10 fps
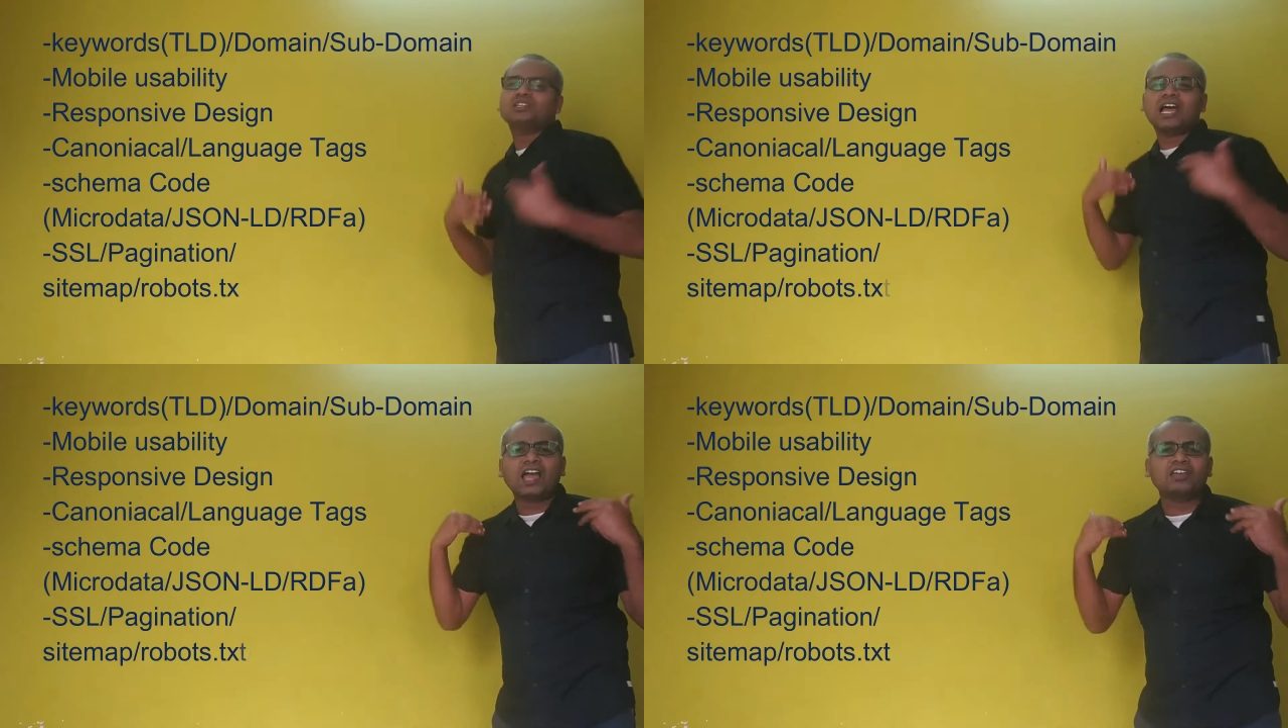
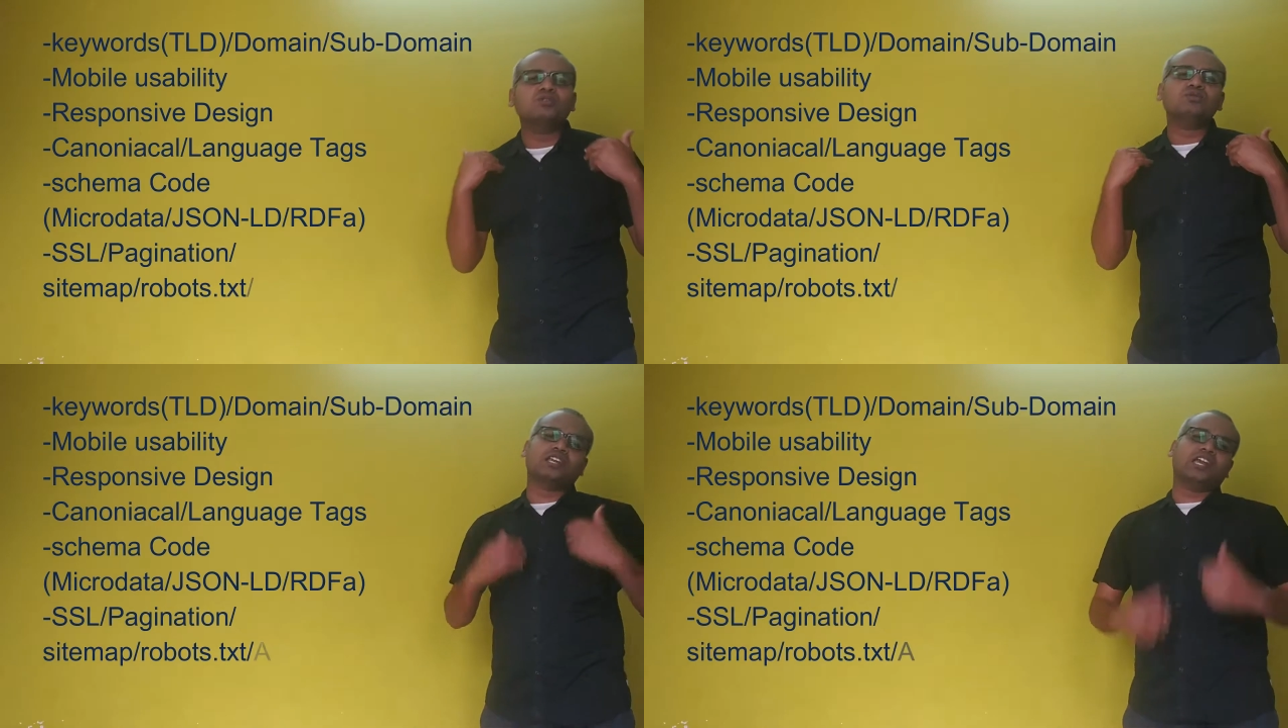I
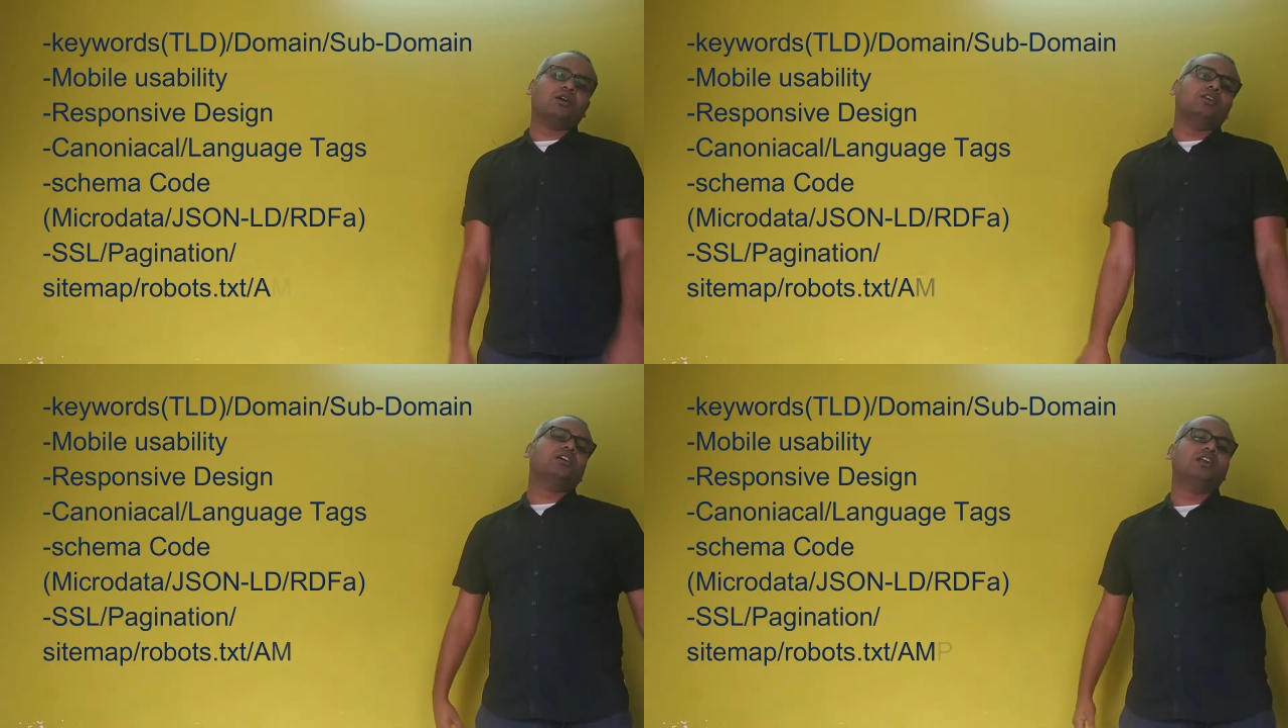use
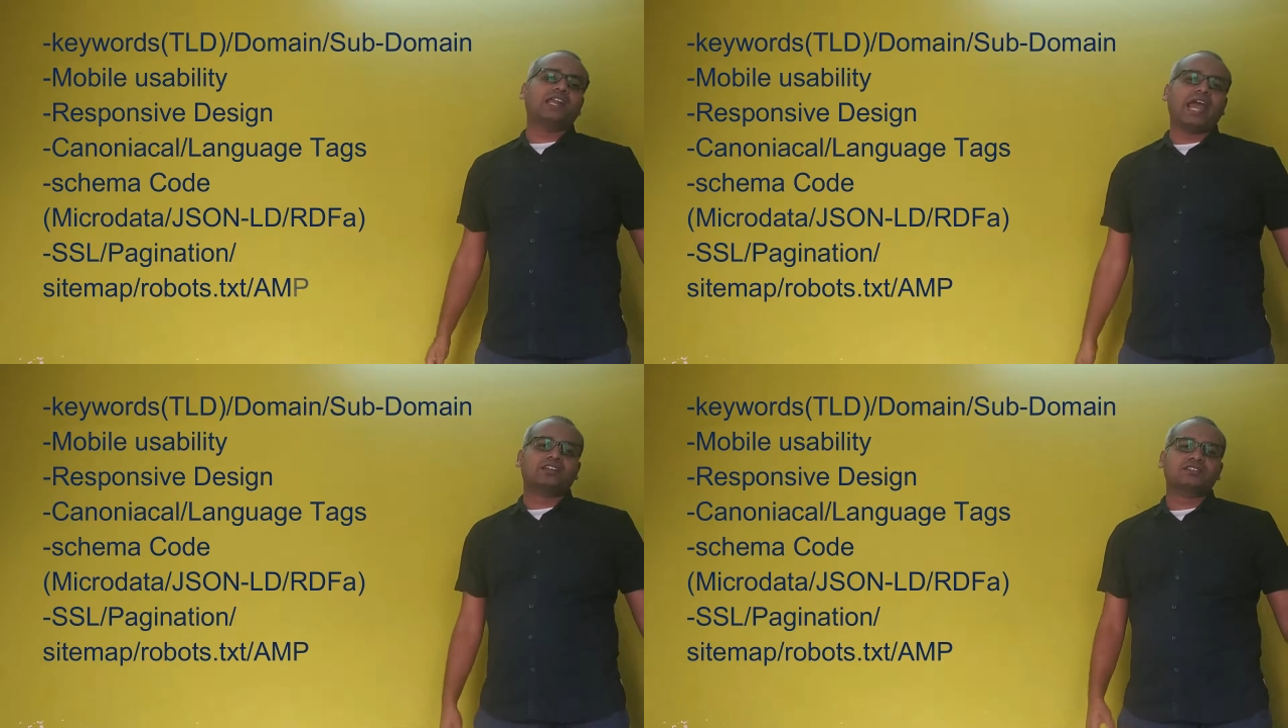canonical
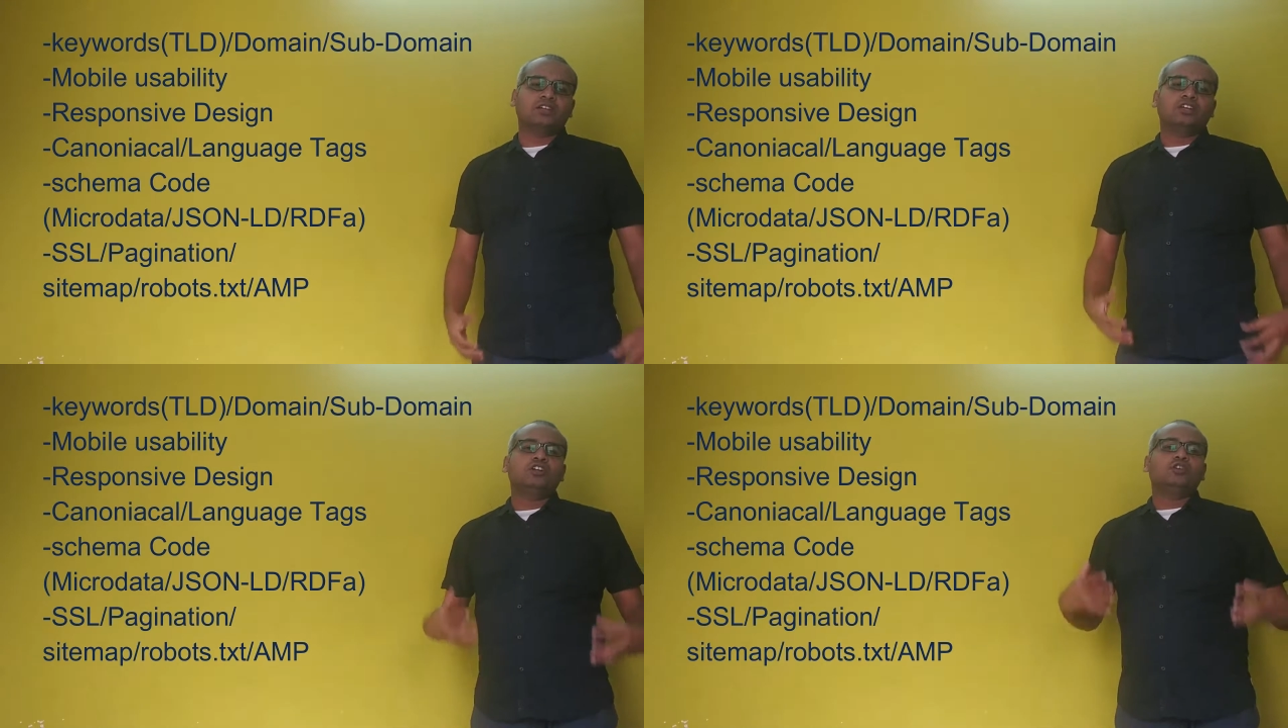tags?
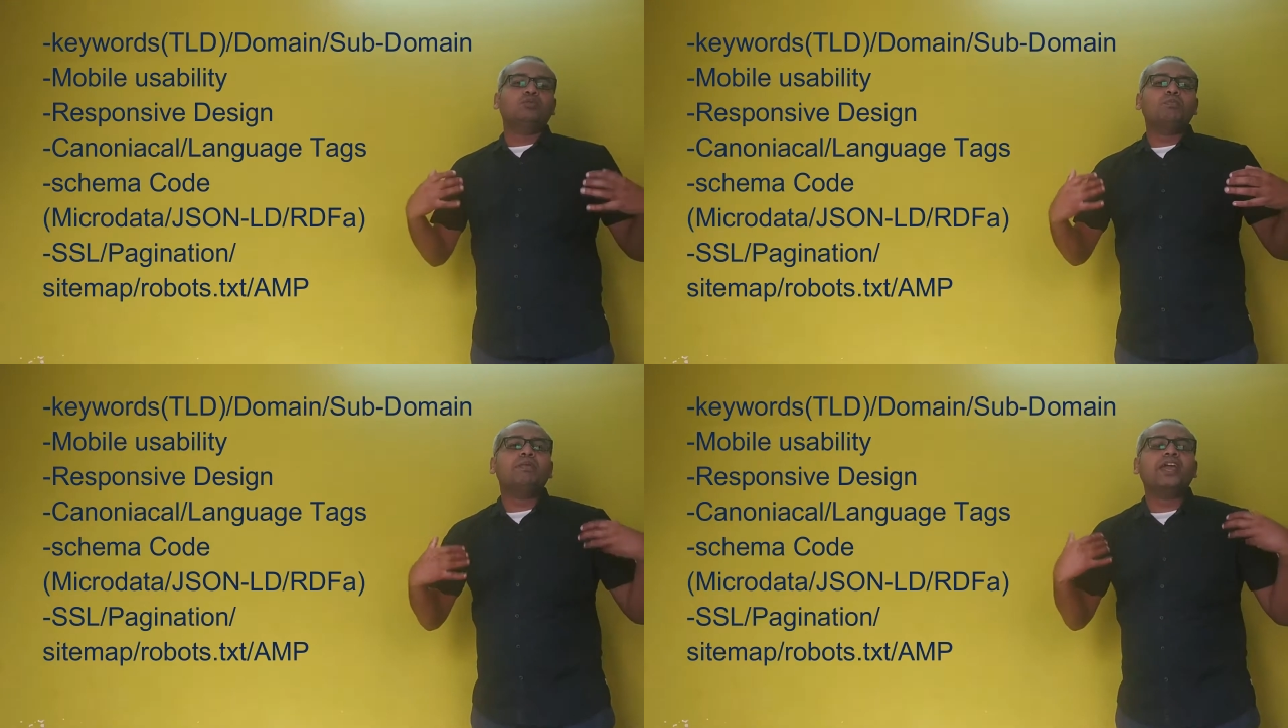To
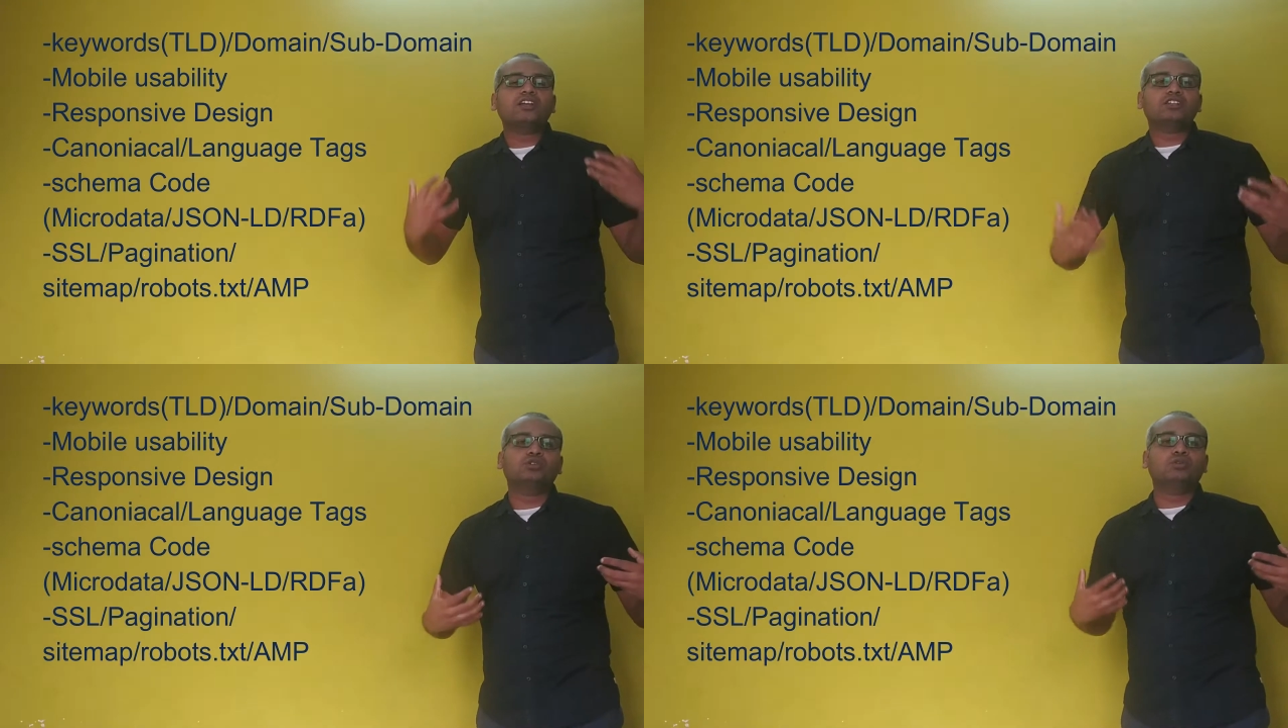
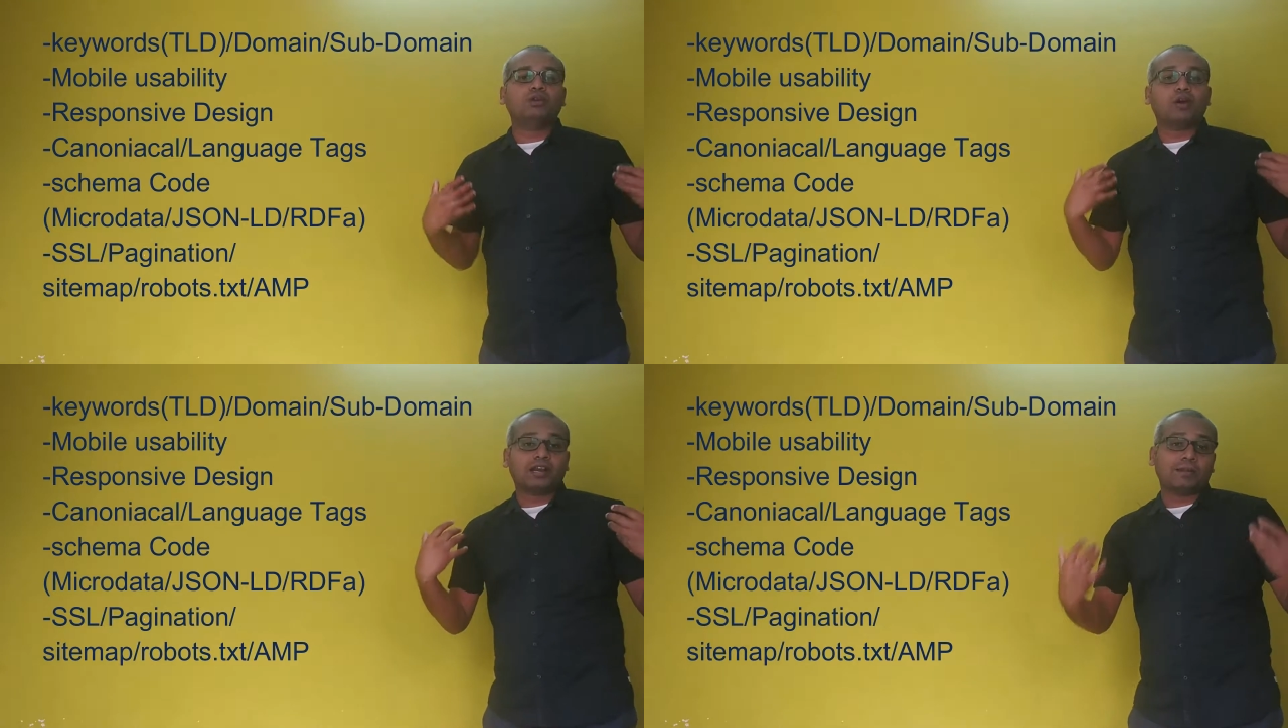make sure
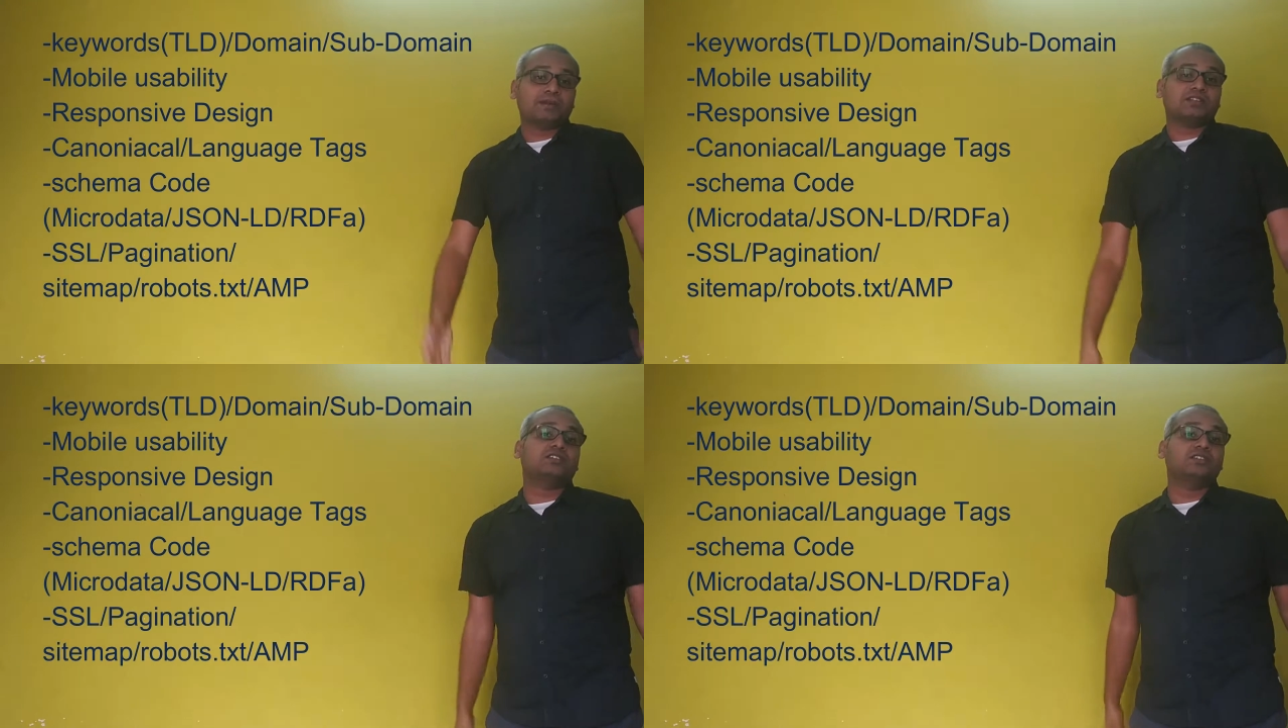or
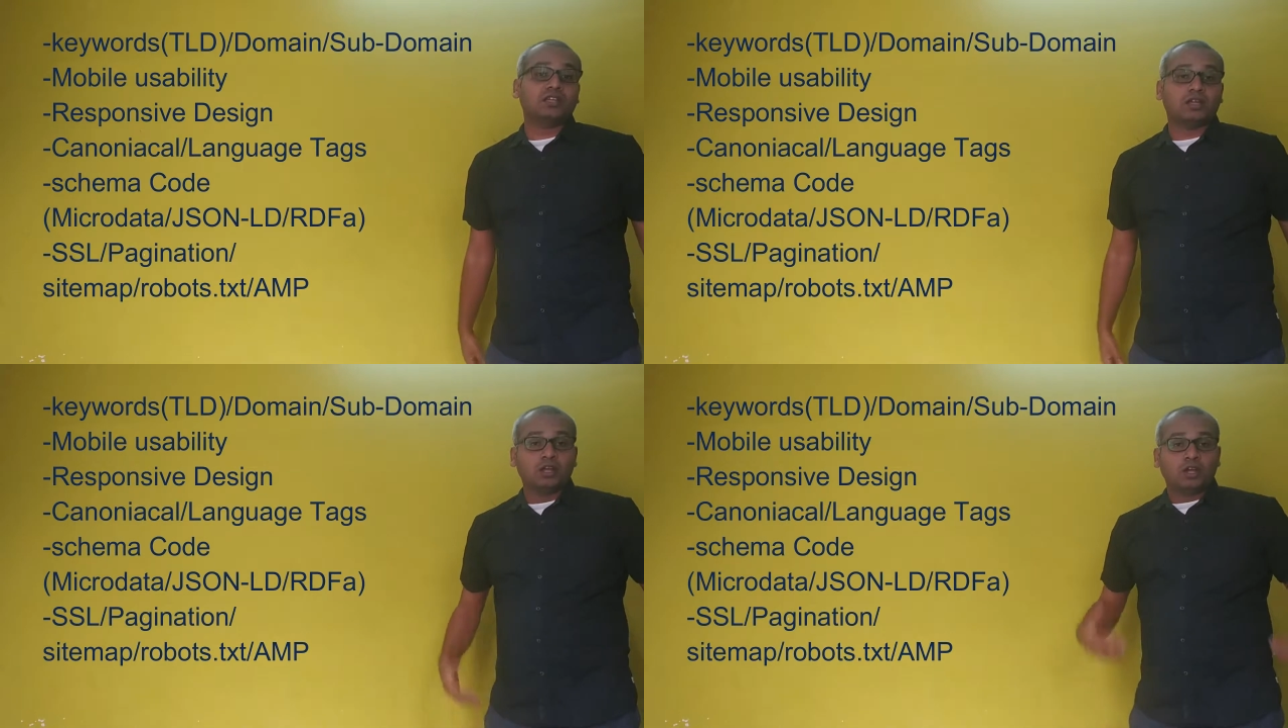represent the